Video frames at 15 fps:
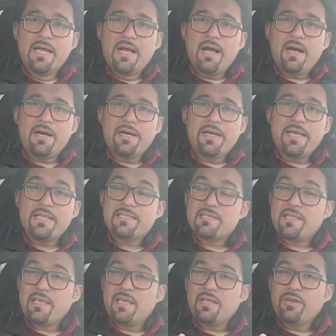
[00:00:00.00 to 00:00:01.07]
It's
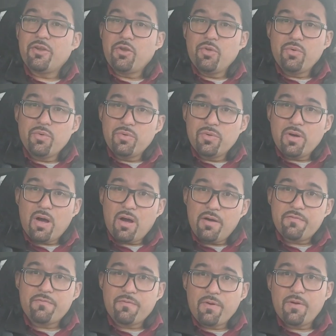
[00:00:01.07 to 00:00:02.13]
the new
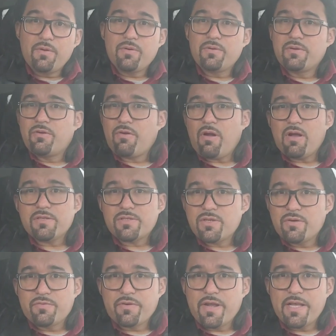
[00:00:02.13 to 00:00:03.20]
off-road
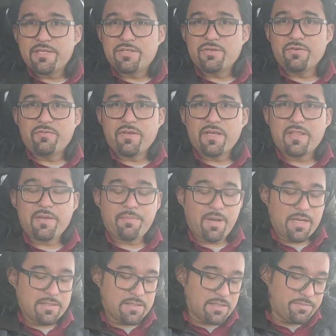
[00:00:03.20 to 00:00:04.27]
crossover SUV that
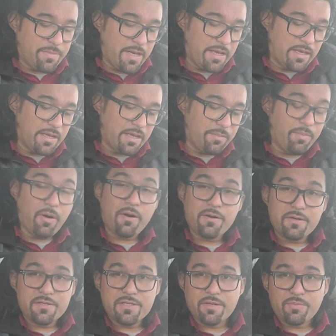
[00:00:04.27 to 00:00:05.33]
Mazda's making in
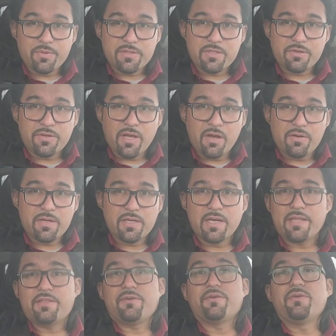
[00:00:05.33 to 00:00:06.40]
partnership with Toyota
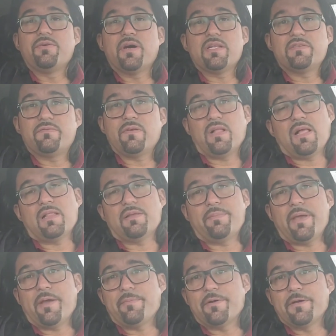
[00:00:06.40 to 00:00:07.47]
at their new Huntsville,
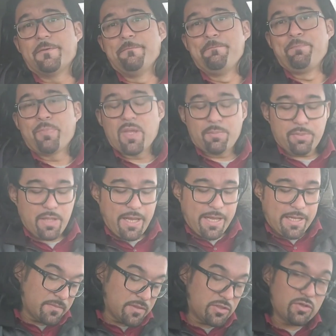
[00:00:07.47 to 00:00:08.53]
Alabama
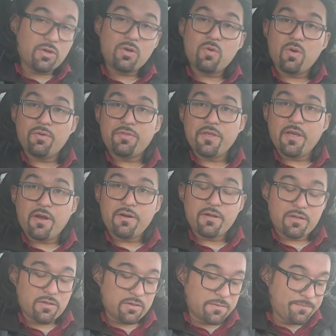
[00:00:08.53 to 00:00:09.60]
plant. So to quote the
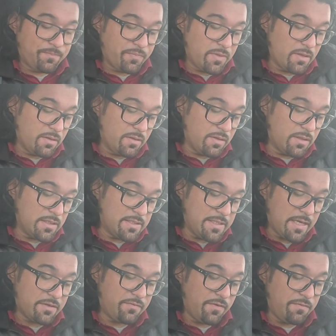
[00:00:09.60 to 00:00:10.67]
article, the
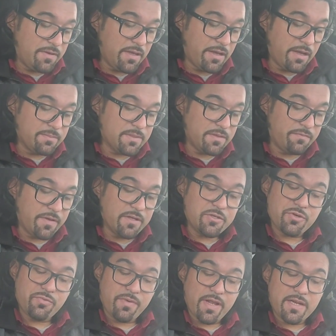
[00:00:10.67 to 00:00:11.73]
CX-50 comes
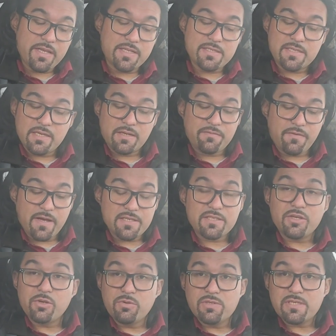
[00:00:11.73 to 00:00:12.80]
adventure-ready and signifies
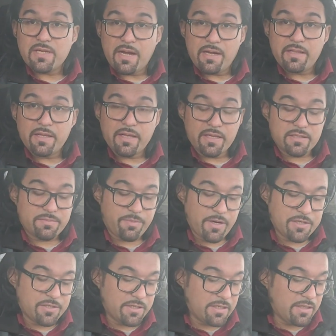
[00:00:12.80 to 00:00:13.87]
a new styling
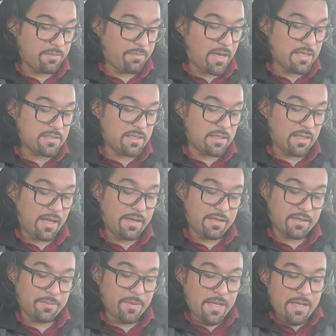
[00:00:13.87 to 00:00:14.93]
expression in the Mazda
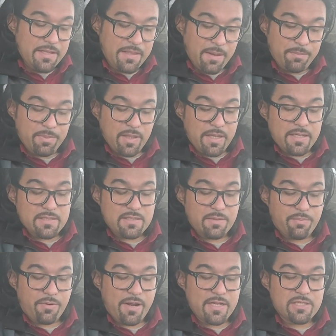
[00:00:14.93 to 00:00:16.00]
lineup that blends the
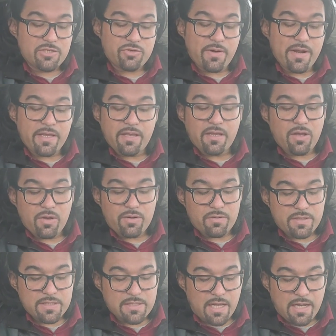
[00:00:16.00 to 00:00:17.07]
brand's striking
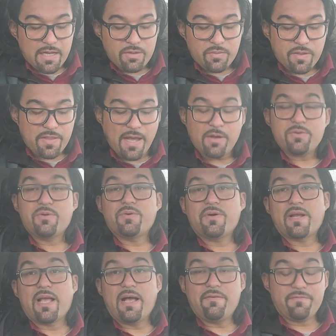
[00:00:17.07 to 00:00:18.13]
Kodo design with
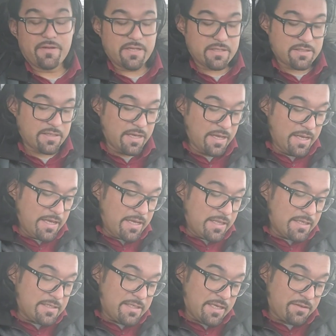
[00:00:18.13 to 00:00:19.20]
outdoor confidence.
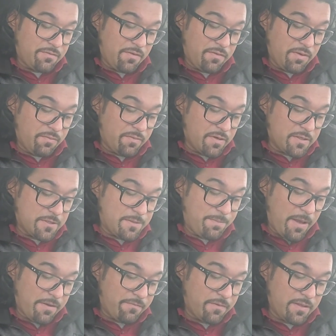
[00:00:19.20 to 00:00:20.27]
The CX-50
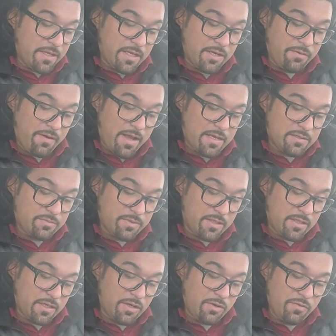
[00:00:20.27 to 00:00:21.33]
respectfully interacts
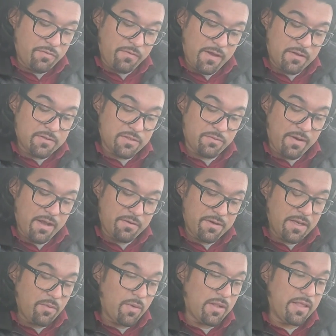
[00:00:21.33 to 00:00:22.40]
with the newfound
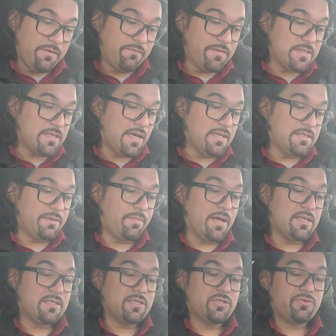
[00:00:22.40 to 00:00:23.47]
surrounding while emphasizing
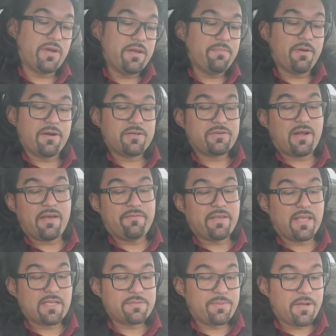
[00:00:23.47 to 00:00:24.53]
Mazda's trademark driving
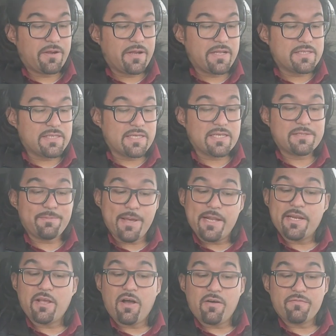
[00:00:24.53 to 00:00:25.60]
experience and
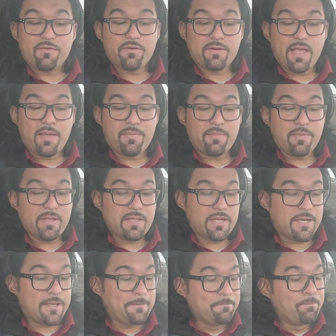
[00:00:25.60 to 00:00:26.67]
expanding off-road
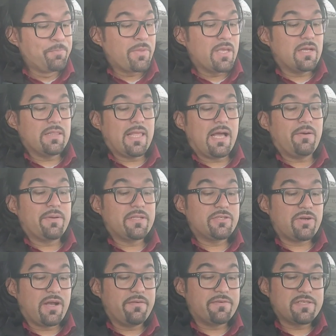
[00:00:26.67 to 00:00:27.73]
capability, allowing
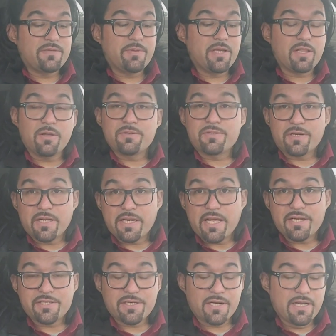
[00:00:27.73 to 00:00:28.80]
drivers to be closer to
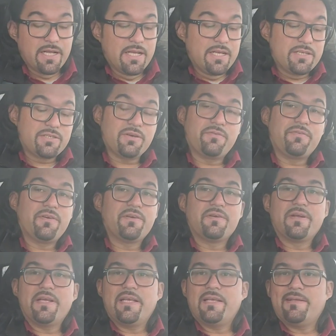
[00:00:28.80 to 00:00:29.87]
nature. So if
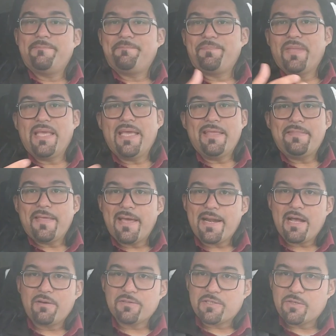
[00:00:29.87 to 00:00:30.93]
you're in that
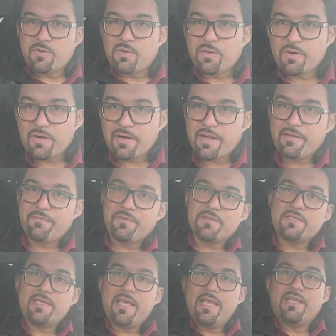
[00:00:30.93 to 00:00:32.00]
outdoor, if you
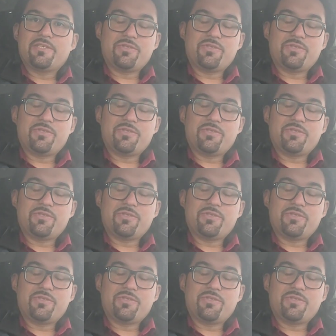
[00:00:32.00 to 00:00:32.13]
take